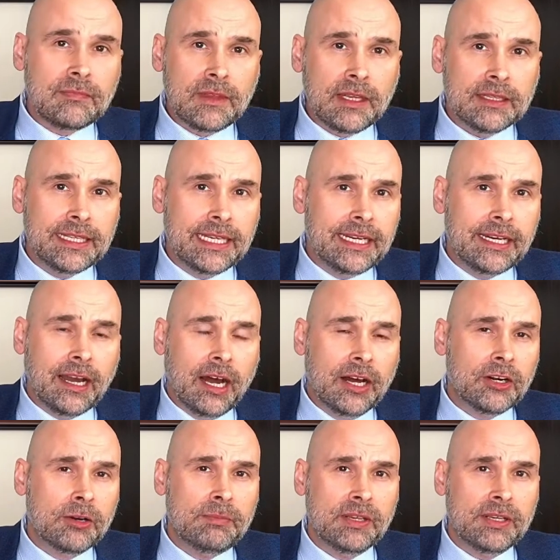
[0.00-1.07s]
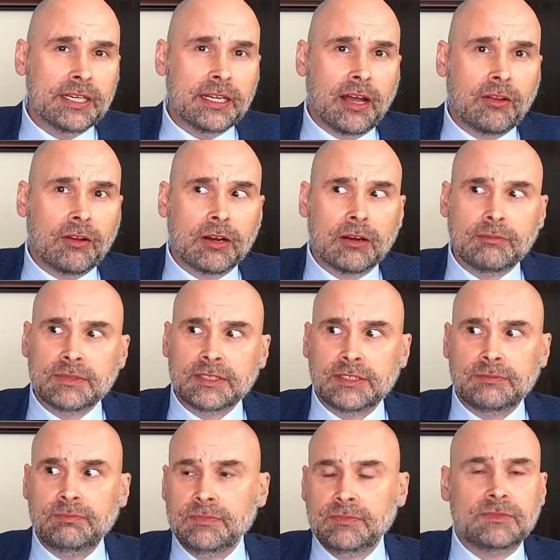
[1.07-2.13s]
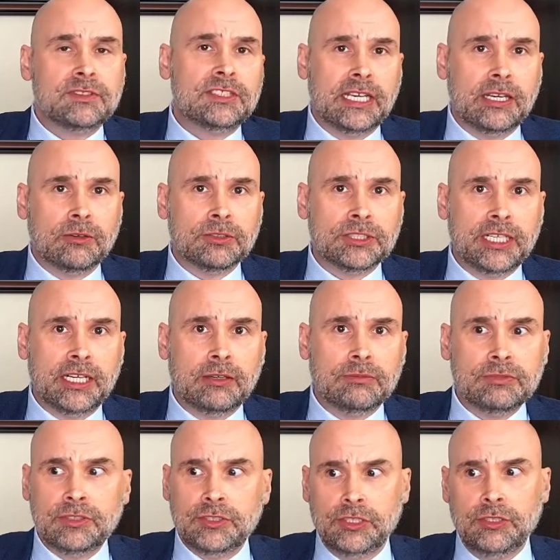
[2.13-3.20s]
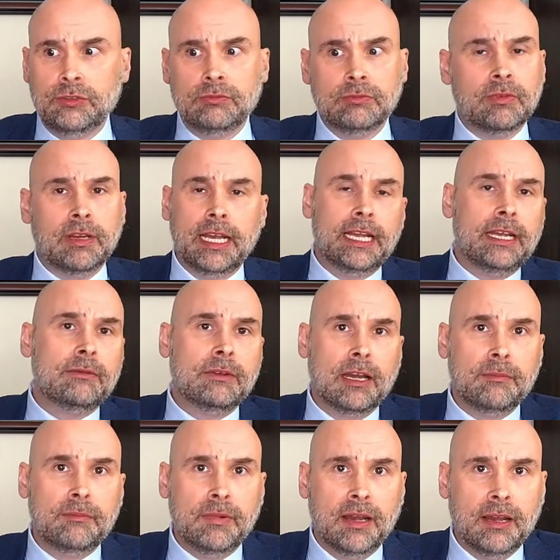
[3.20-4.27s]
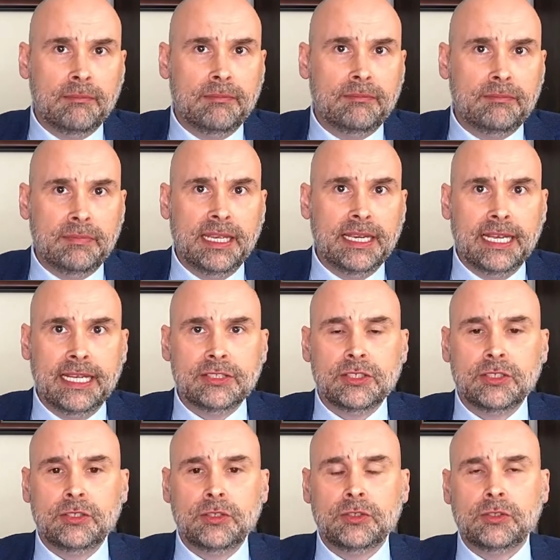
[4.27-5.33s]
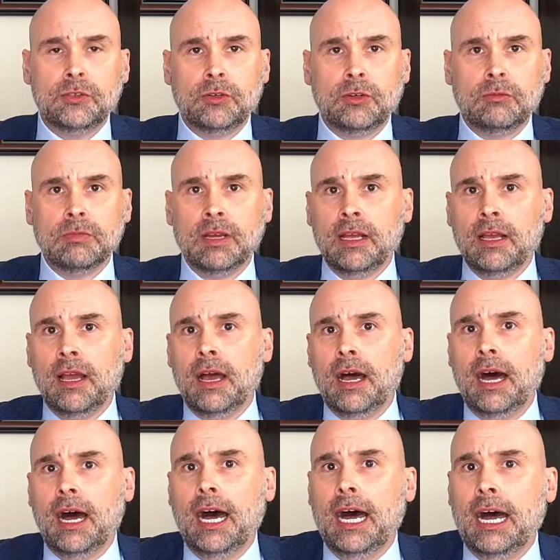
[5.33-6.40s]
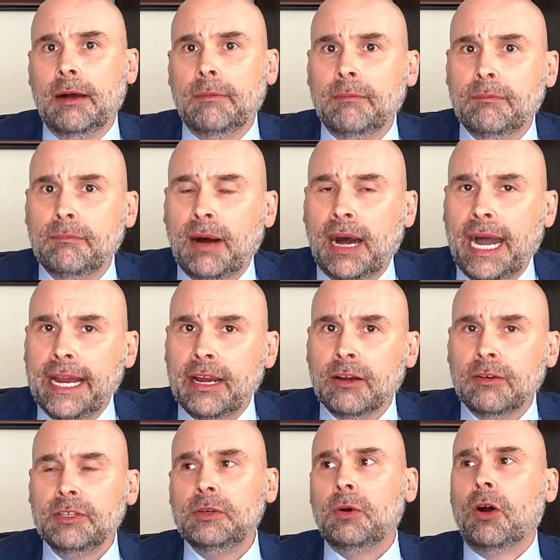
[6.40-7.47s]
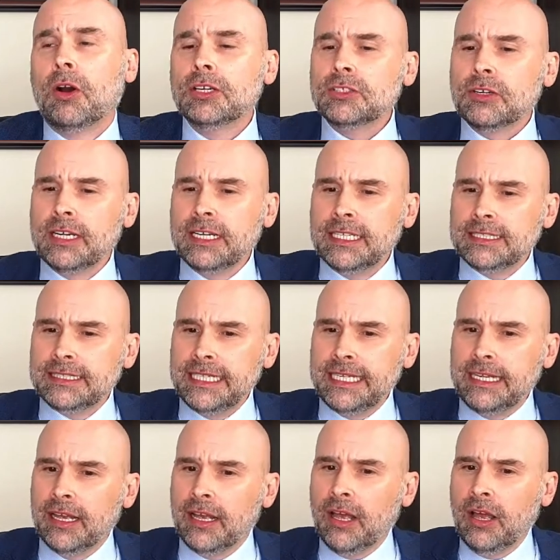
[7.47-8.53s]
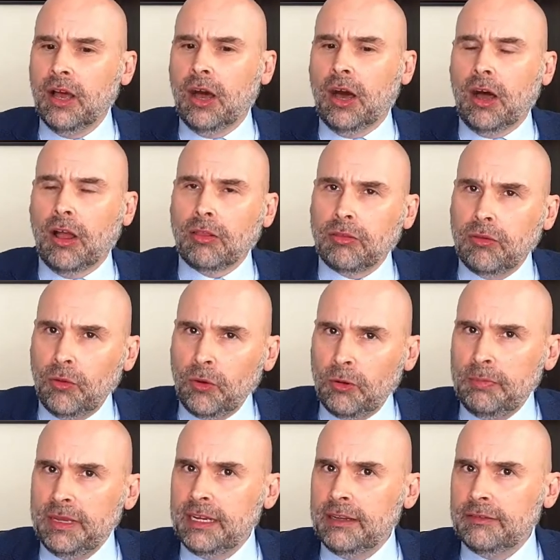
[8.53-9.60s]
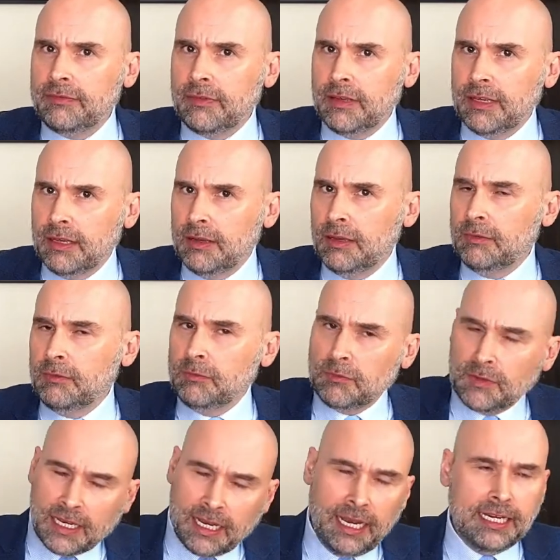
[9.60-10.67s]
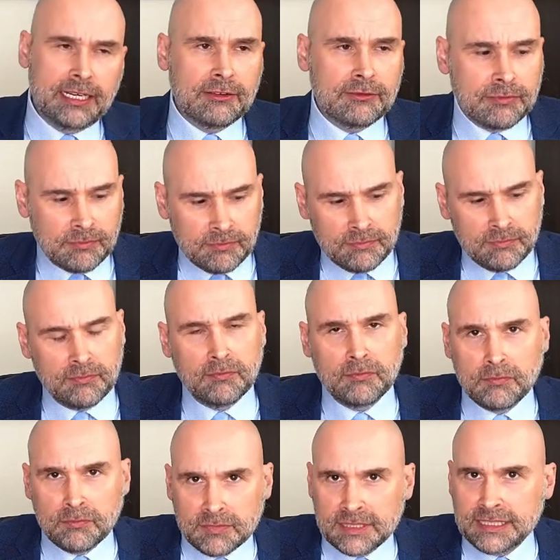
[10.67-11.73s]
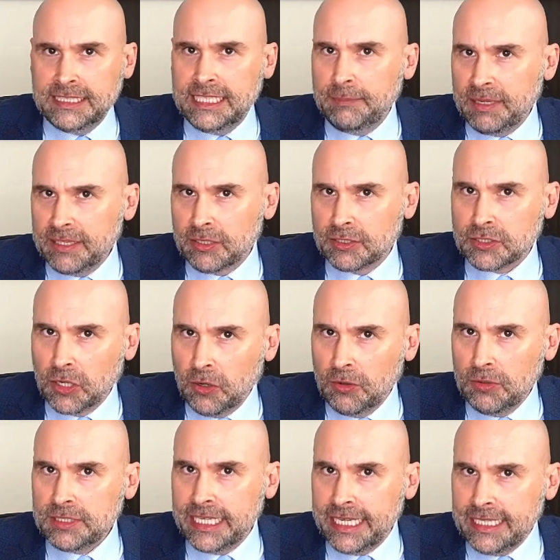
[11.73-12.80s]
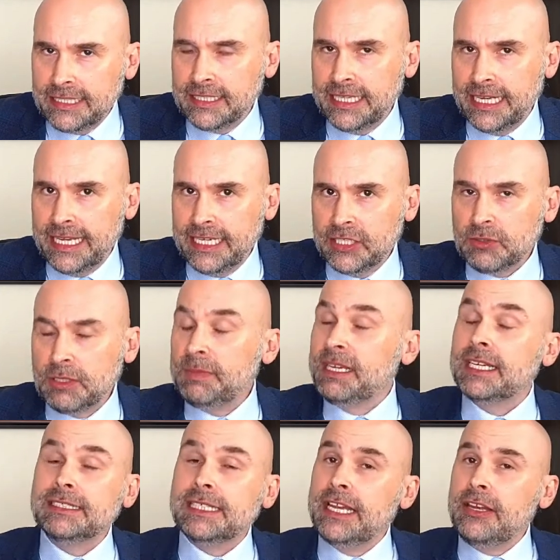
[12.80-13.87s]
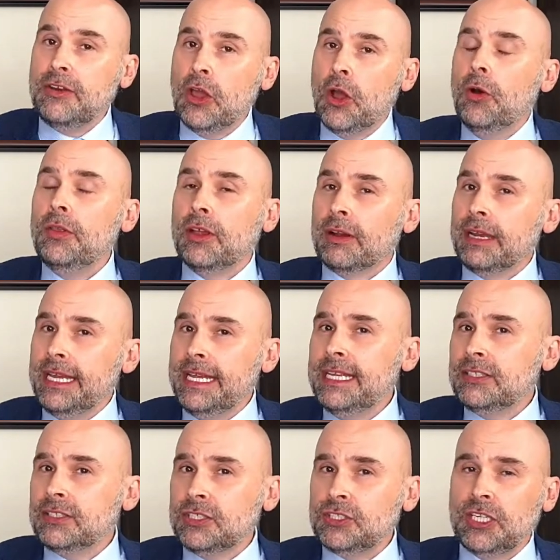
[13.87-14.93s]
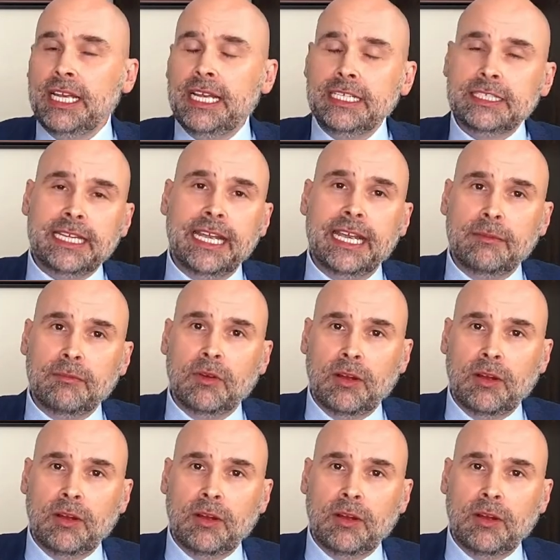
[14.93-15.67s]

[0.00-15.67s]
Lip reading: they did $100 million sale share to a big institutional buyer. You are starting to see a little bit of kind of dipping their toes into the industry because they know there is a change taking.